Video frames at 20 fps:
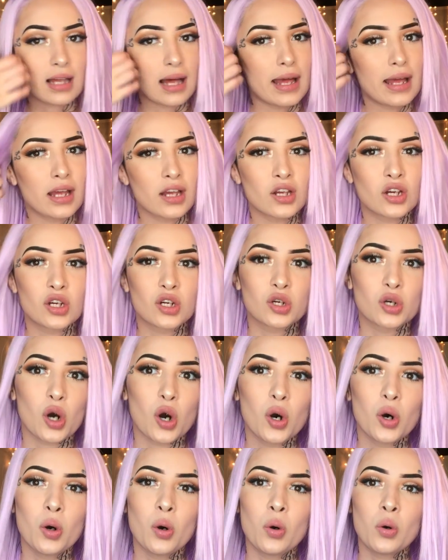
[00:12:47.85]
Like,
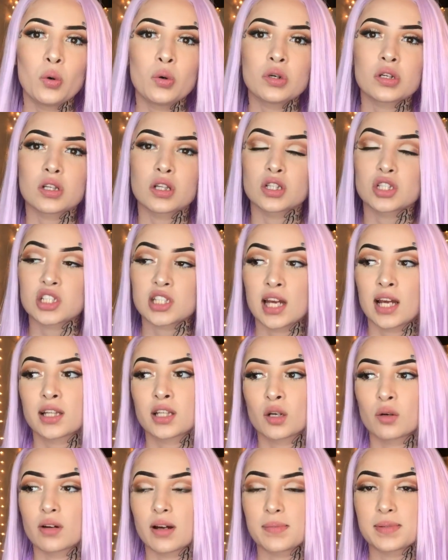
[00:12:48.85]
go
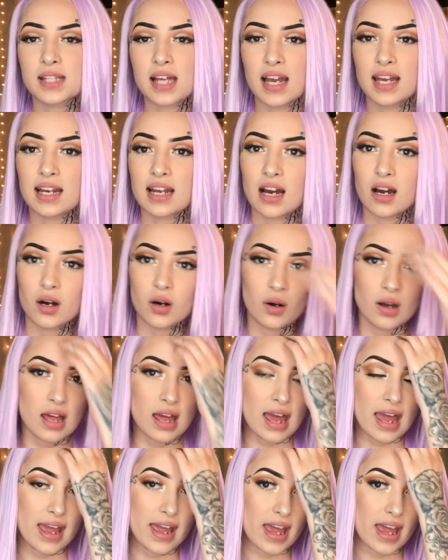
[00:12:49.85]
check their website out.